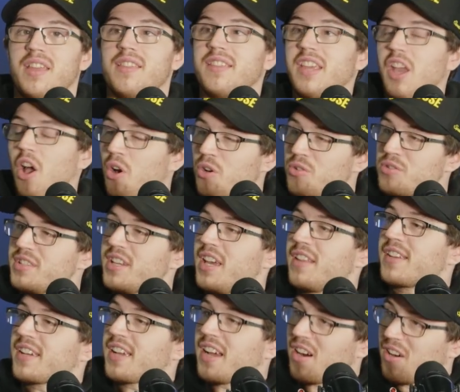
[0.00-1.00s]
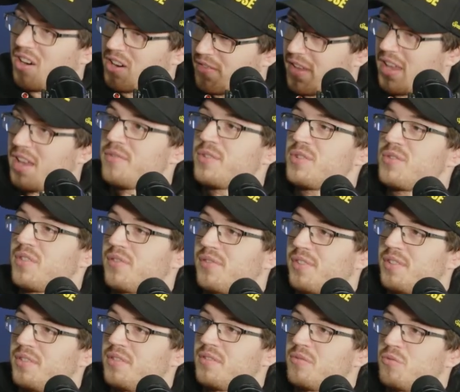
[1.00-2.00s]
the only other car I've ever
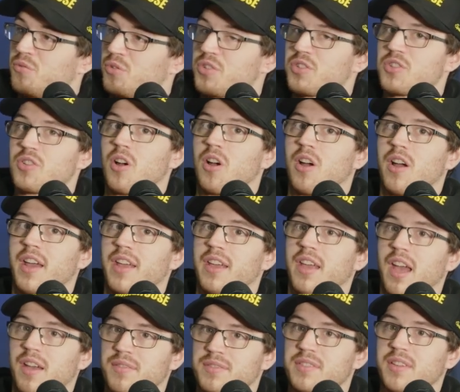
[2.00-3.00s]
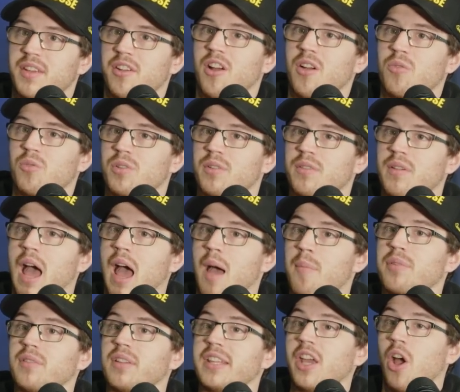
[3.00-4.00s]
driven, which I have said I would
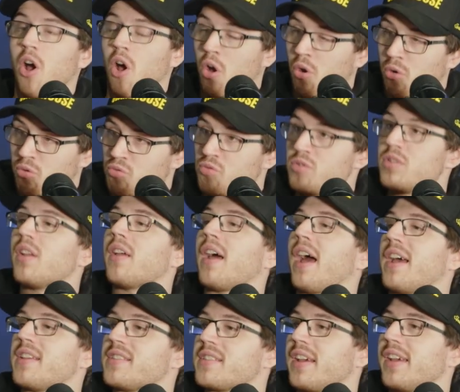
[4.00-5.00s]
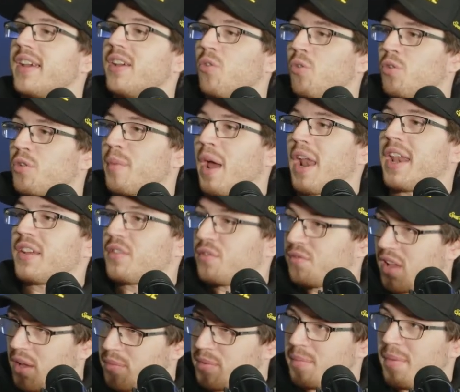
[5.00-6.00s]
happily own as a automatic
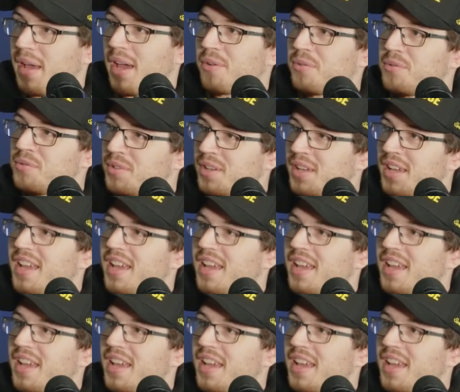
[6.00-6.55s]
flappy paddle,